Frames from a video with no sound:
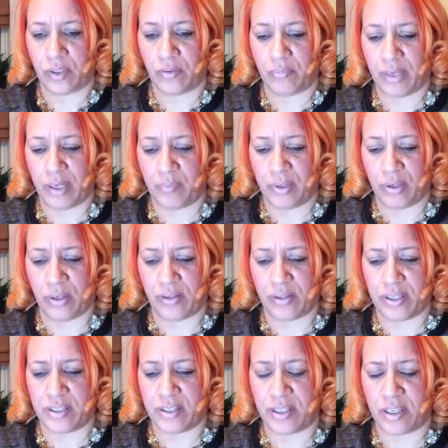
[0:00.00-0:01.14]
Might be all
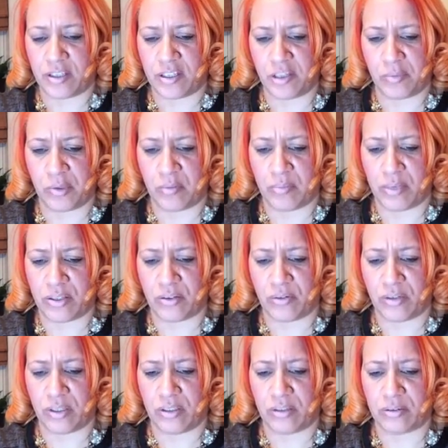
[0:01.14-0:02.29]
these things coming on my
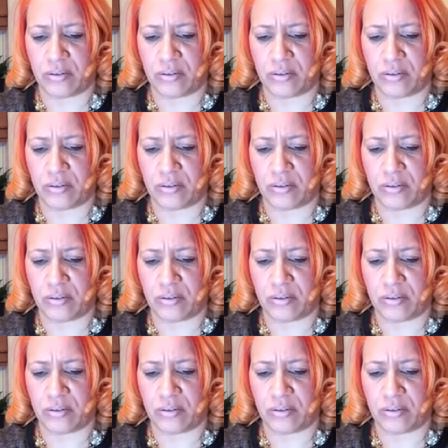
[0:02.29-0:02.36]
screen.